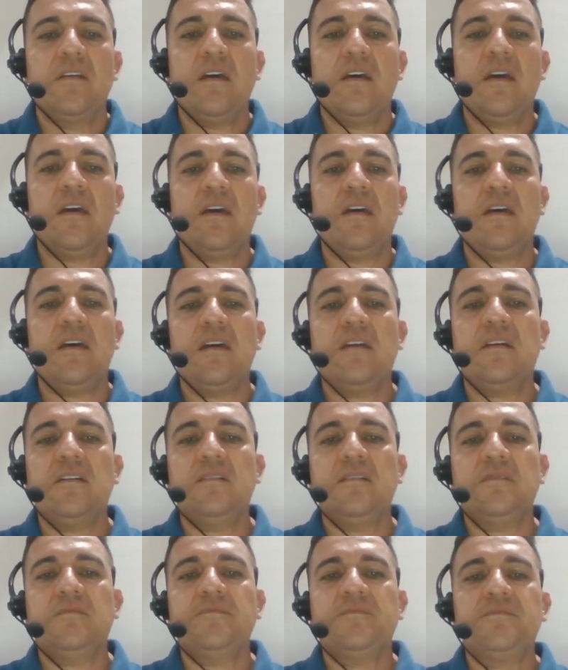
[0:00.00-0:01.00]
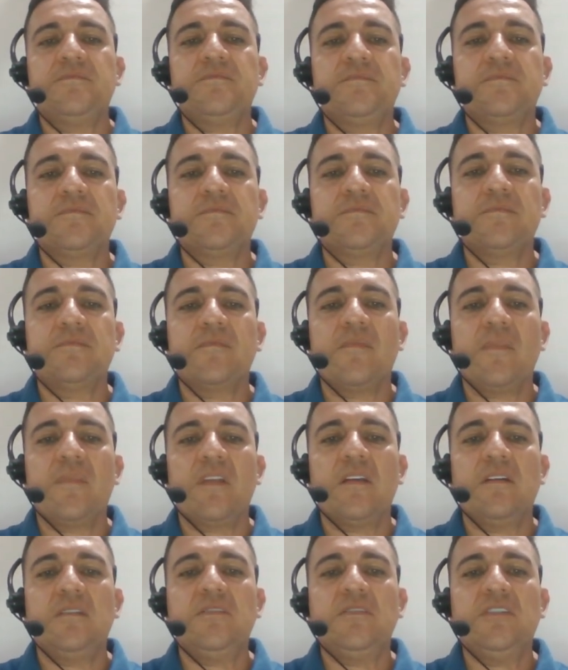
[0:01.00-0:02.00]
And
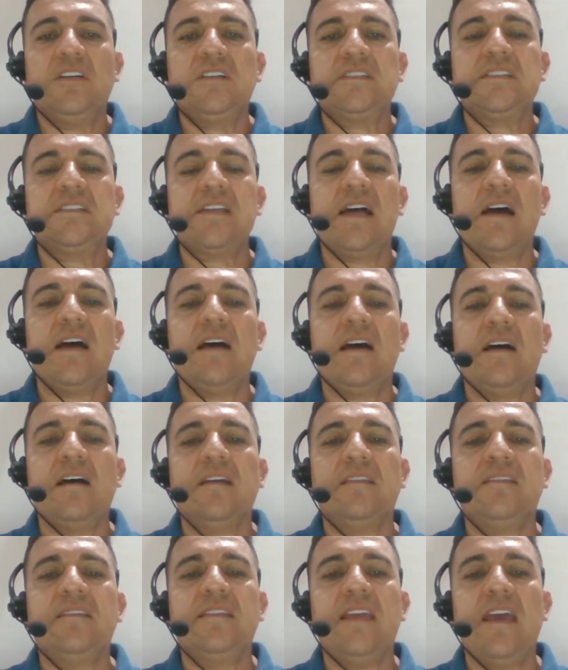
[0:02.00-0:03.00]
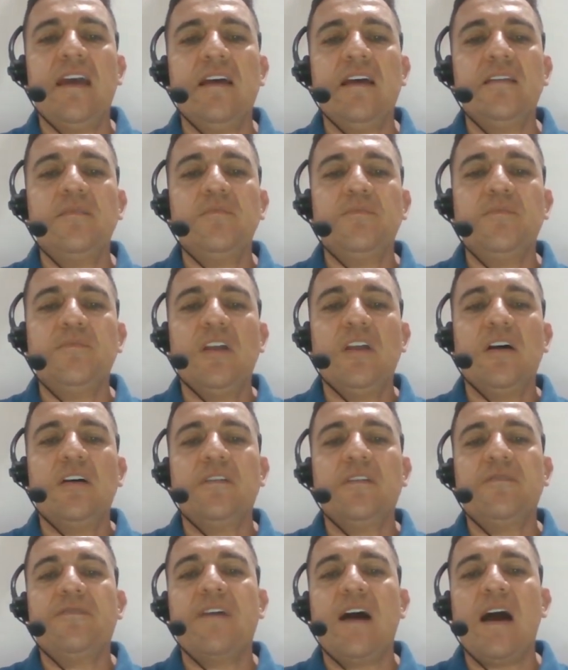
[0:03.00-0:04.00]
just
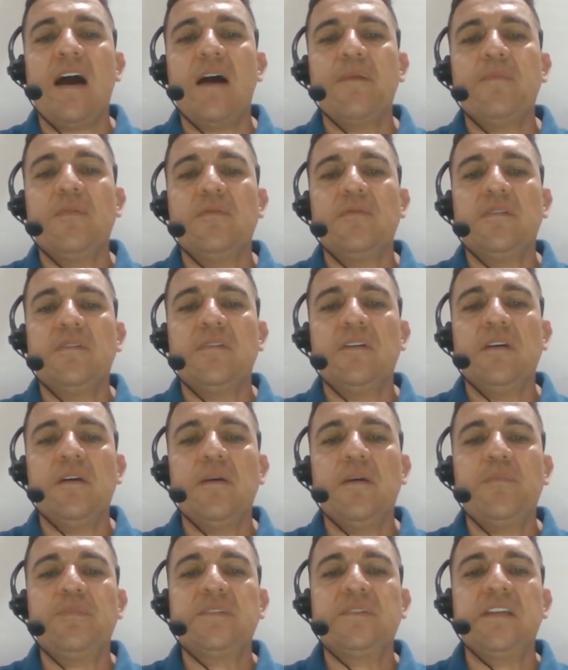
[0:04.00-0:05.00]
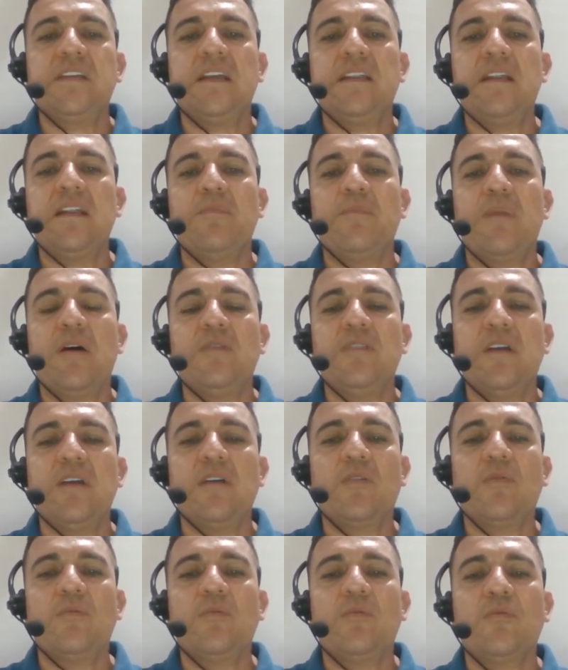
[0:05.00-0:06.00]
10.5% about
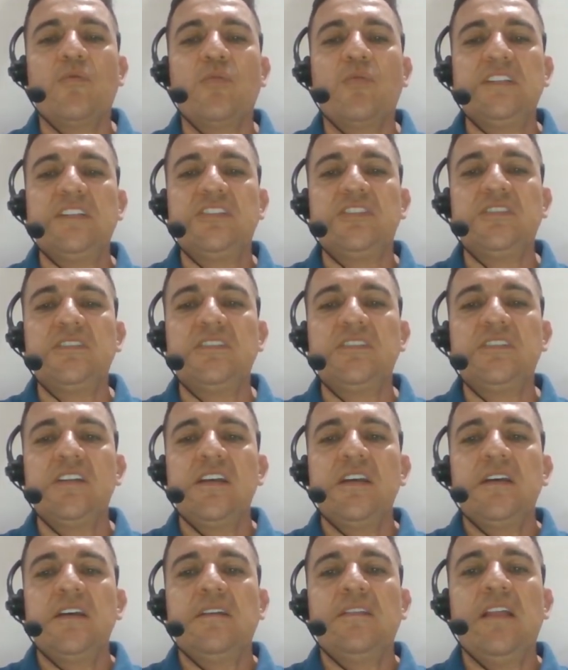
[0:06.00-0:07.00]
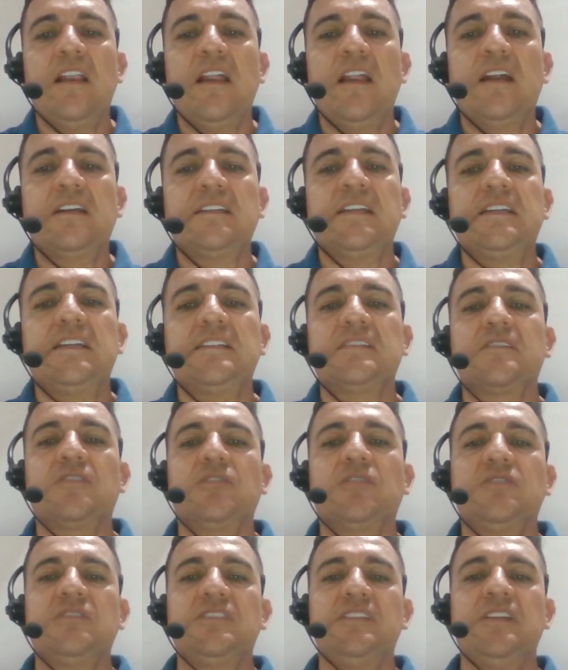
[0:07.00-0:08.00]
the questions the learners
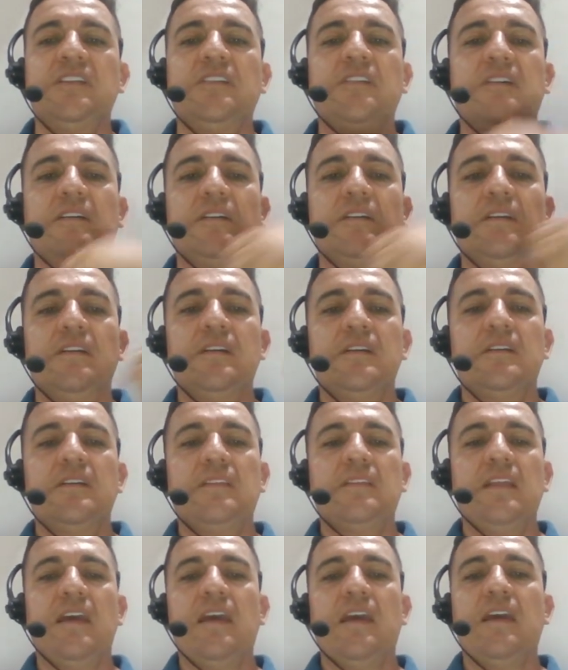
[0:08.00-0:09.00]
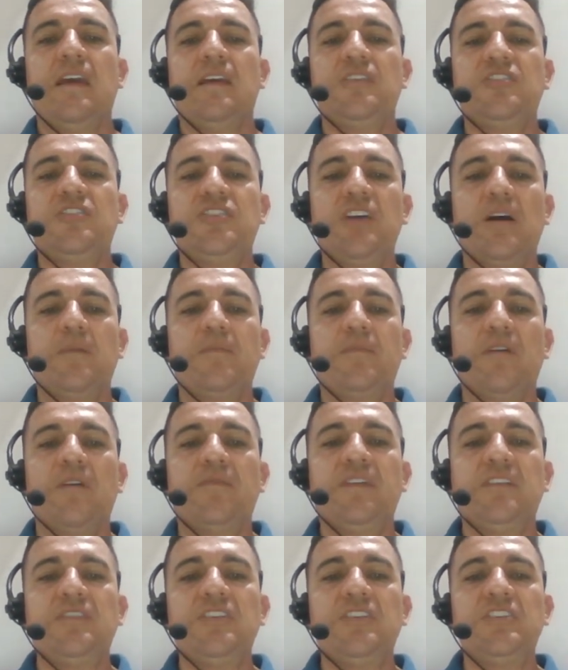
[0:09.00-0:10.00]
consider the job
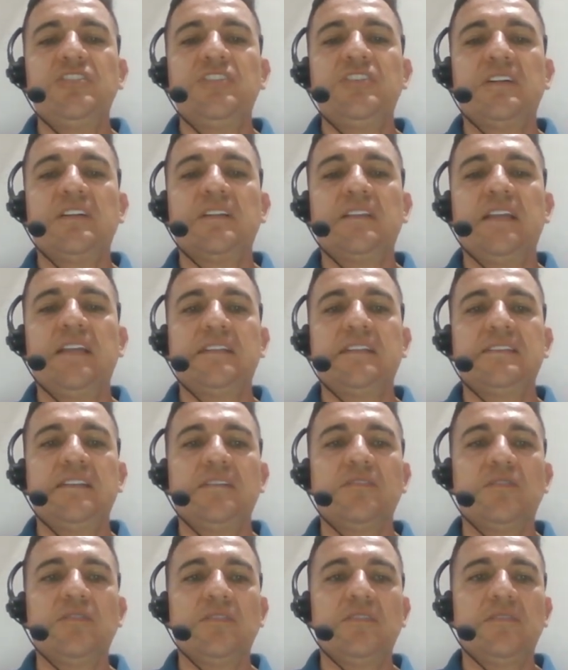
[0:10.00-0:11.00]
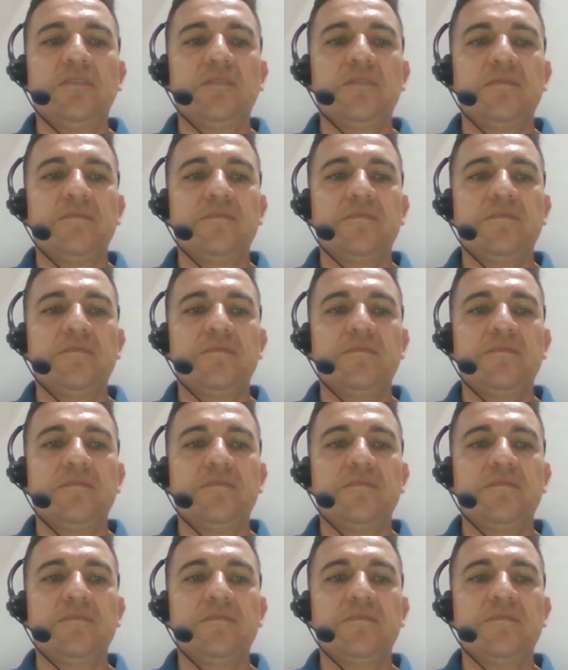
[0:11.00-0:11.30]
of the teacher doesn't do.